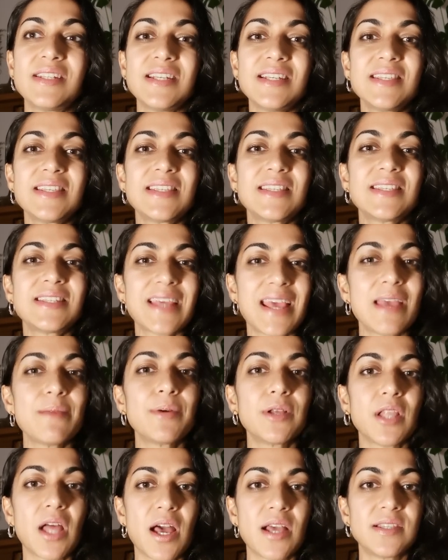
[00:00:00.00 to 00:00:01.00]

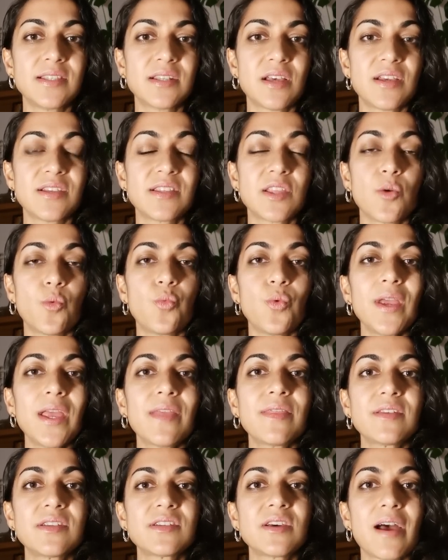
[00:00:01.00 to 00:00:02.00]
destabilized us, that we
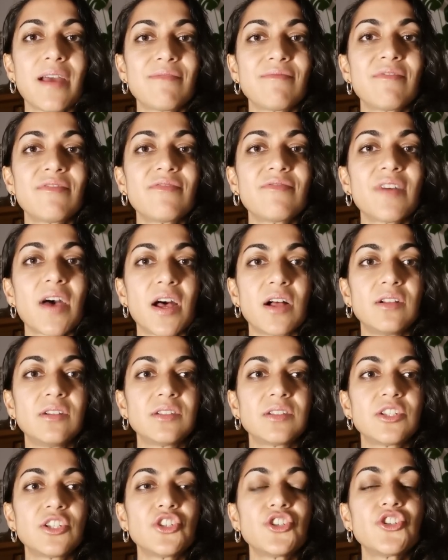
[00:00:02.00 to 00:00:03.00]
at the time
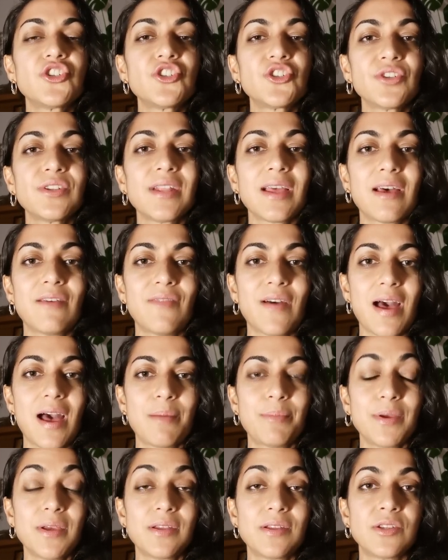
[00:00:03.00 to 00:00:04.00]
felt shouldn't have
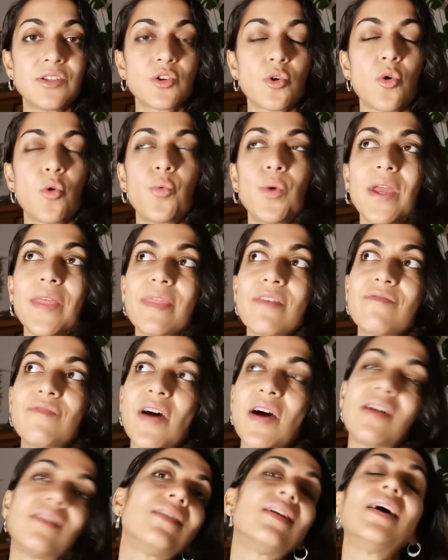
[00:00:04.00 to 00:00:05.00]
happened, or we
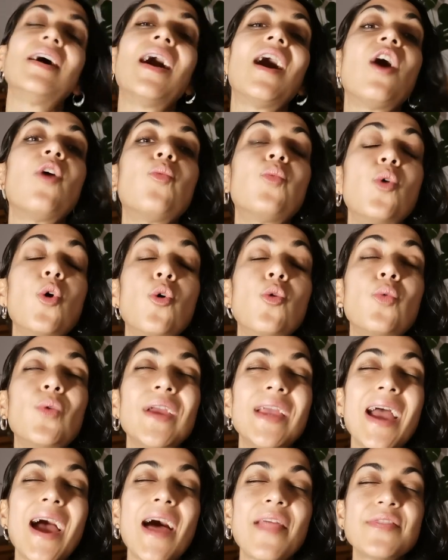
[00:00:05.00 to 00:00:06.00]

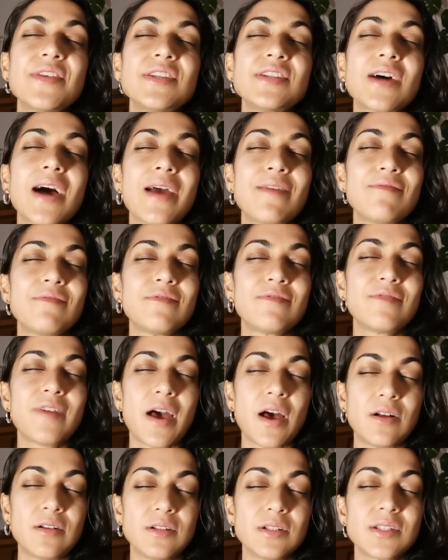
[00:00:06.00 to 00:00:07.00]
at the time
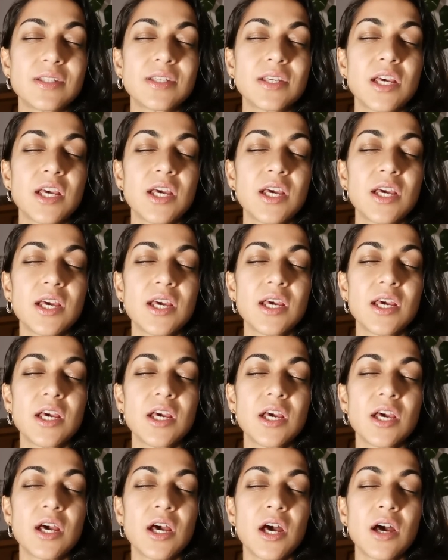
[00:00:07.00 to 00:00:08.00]
felt
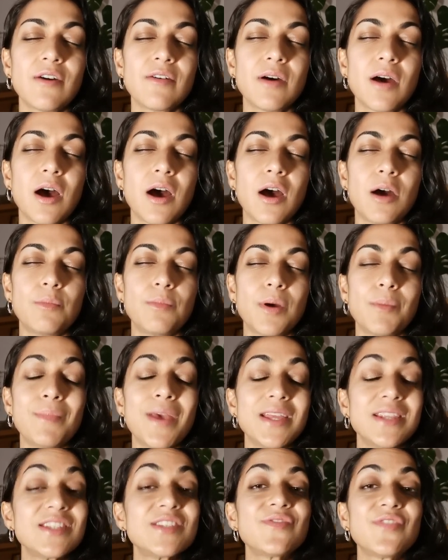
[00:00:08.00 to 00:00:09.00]

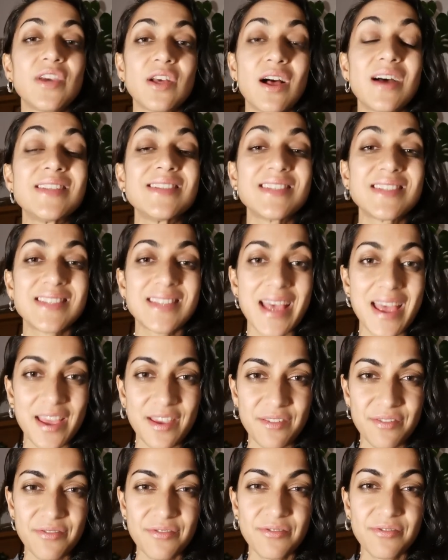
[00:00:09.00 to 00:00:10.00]
made us feel
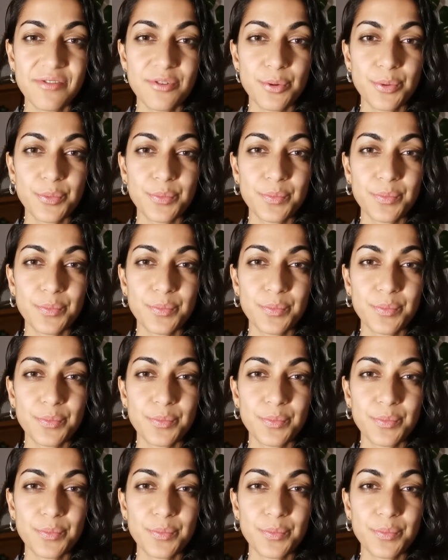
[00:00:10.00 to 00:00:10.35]
unsafe,